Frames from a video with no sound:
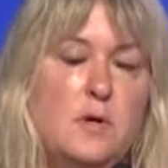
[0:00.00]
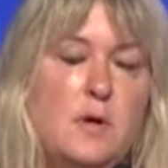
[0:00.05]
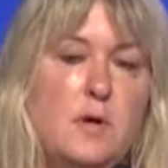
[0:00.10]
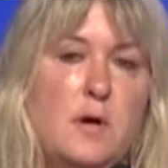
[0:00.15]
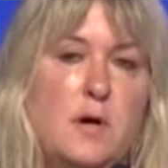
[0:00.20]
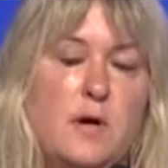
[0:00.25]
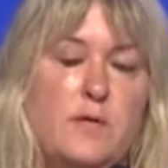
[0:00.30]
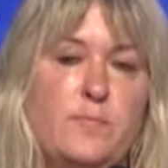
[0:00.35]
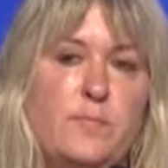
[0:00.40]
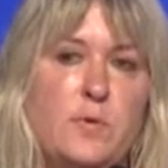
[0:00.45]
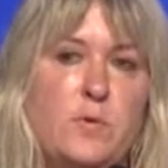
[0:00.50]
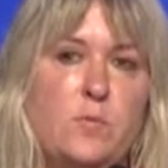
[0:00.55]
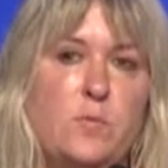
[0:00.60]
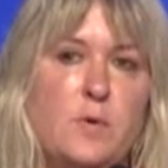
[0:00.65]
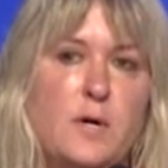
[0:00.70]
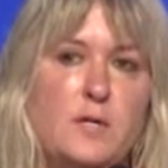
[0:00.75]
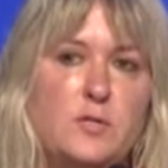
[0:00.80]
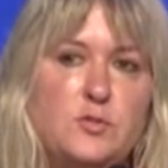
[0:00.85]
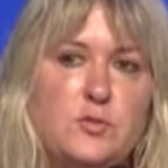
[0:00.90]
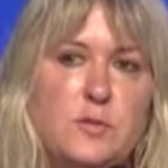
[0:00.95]
I've been
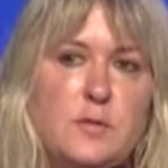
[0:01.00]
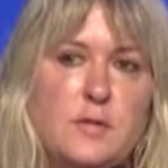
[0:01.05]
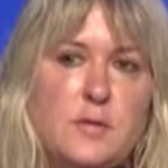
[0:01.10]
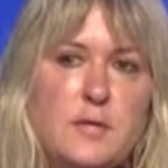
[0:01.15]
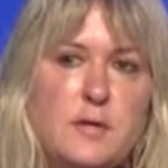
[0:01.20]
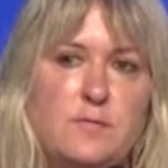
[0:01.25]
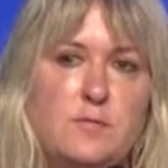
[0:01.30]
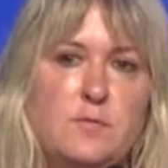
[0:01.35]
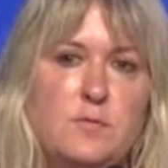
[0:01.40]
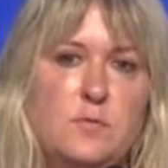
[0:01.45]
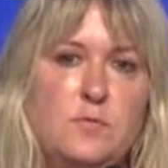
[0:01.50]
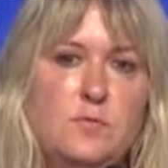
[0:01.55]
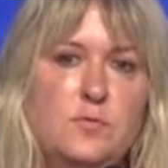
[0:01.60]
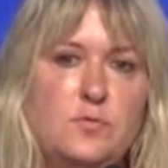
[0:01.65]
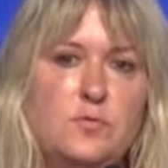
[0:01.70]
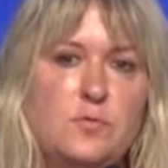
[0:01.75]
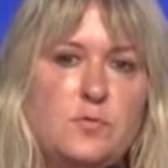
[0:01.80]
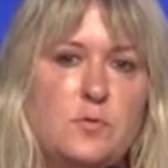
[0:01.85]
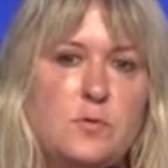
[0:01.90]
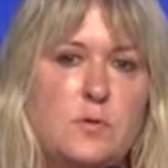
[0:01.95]
watching the
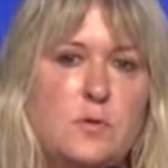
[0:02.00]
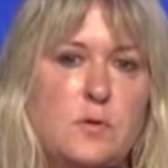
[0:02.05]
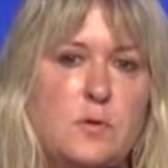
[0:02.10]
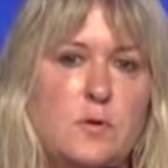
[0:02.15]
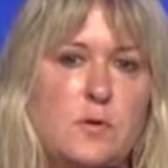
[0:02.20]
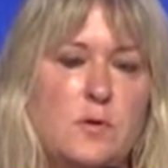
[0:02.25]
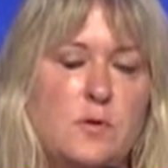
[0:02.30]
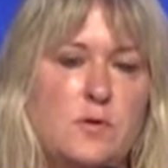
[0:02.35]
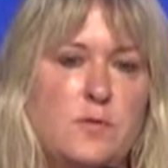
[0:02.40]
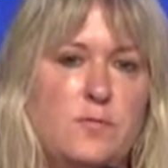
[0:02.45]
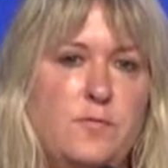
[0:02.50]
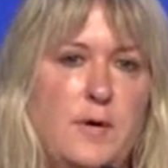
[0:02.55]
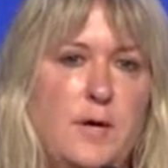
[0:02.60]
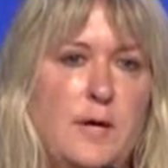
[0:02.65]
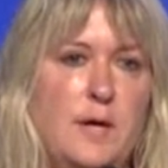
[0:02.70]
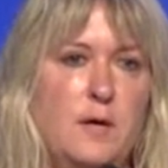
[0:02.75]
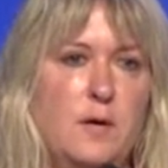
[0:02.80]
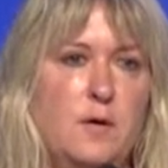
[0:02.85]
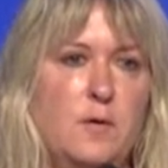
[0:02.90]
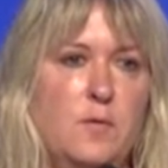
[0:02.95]
evolution of
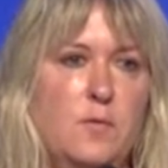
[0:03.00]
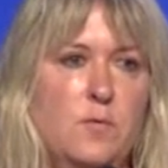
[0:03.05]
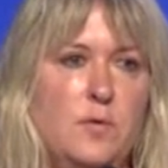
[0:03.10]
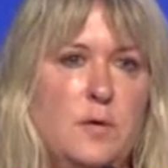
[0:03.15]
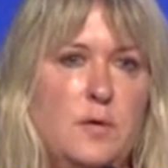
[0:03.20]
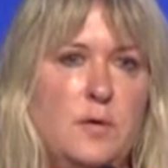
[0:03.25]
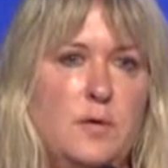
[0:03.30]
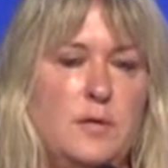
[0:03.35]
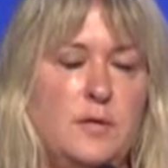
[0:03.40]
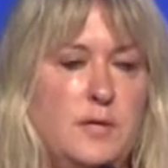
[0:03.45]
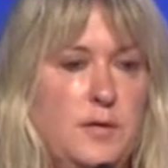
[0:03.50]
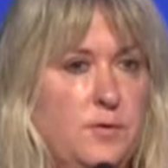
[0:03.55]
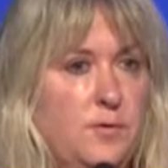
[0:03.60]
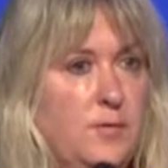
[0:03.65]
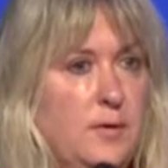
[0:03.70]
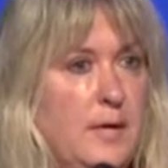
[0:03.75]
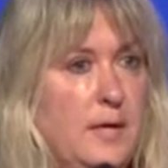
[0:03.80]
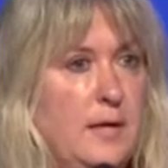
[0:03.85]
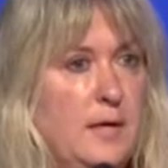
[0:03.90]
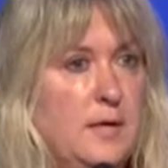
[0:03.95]
how the
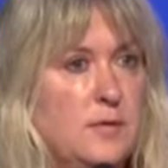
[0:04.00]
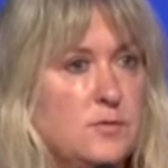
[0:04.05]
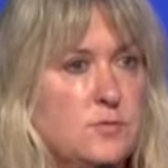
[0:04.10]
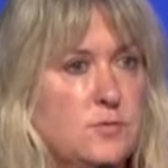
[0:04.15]
internet has